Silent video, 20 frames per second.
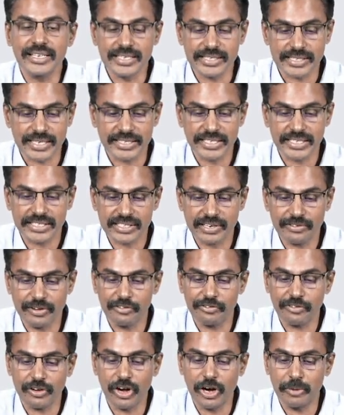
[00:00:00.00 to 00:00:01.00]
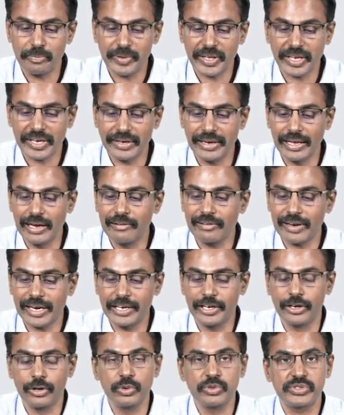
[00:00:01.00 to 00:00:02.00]
suggestive of optic nerve
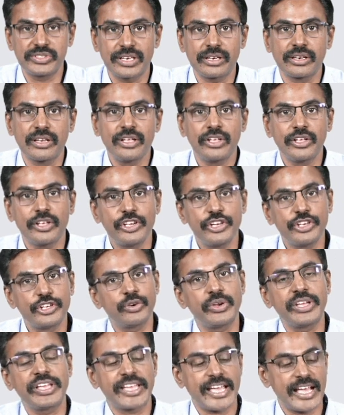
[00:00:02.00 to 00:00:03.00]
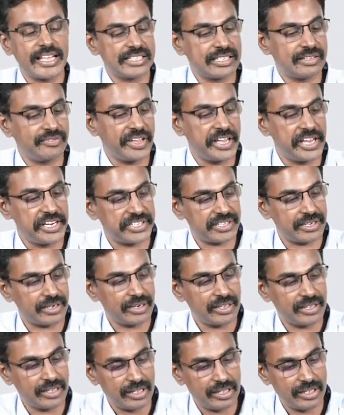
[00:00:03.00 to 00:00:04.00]
head drusen showing calcification.
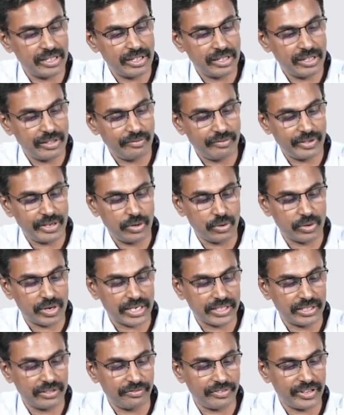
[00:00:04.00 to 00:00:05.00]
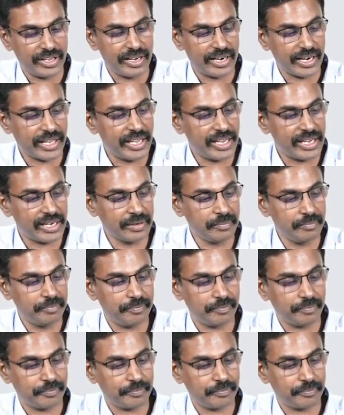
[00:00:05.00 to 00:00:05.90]
We'll look at the figure again.